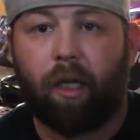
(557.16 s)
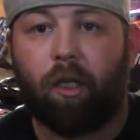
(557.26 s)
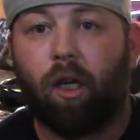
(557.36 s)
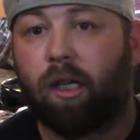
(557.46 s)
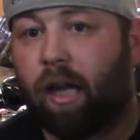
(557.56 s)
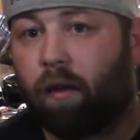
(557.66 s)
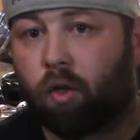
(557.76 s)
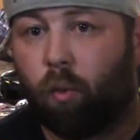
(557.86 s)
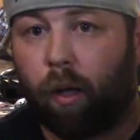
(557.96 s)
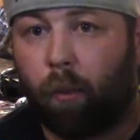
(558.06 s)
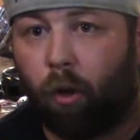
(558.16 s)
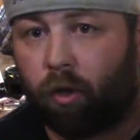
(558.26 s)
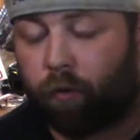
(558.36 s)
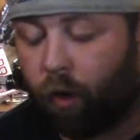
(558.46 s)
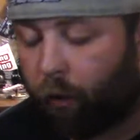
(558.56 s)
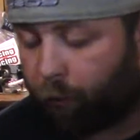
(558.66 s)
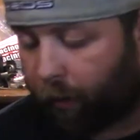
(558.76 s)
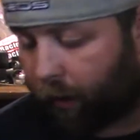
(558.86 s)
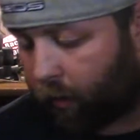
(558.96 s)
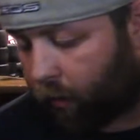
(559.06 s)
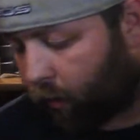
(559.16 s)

does have sway bars front and rear.